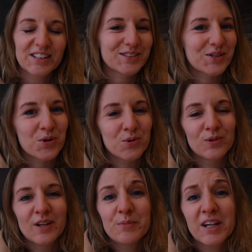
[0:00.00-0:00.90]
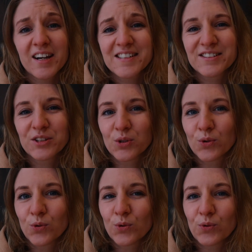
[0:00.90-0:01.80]
So let me guys
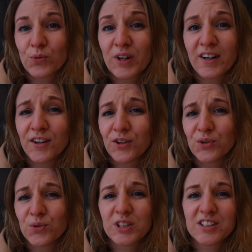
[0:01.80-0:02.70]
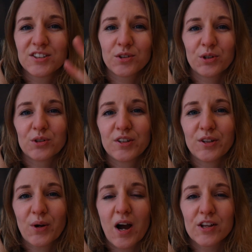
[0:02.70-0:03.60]
know where you, what is going on
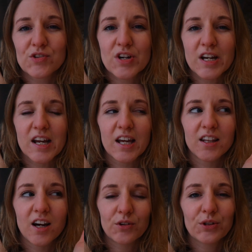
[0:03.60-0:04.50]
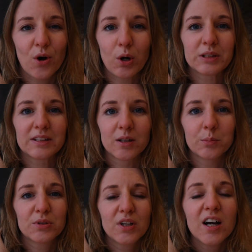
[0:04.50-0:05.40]
in your country and how are you holding
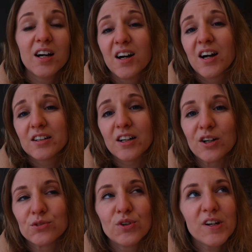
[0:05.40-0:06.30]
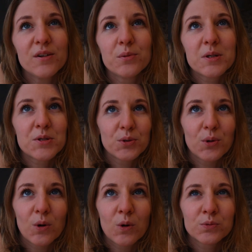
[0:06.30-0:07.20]
up. I really wish
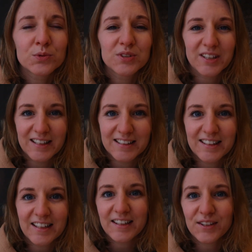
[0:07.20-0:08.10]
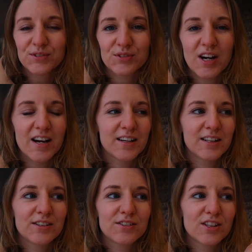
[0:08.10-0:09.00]
you all to stay safe
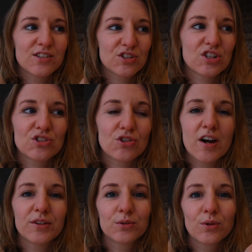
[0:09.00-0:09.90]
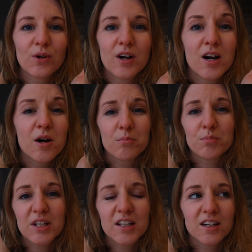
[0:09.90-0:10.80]
and just try to
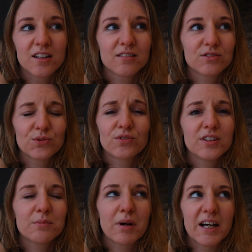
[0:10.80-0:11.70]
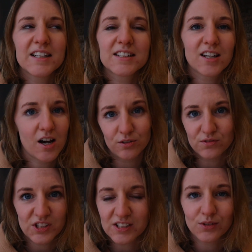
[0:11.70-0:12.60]
be to find the best out
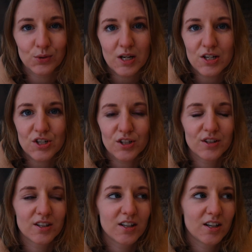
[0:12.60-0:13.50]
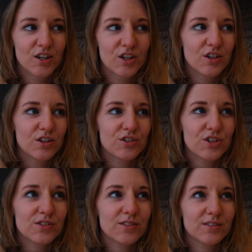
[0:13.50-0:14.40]
of this situation.
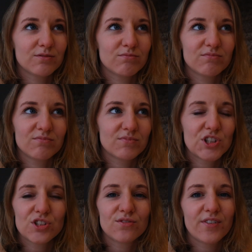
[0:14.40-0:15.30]
Just just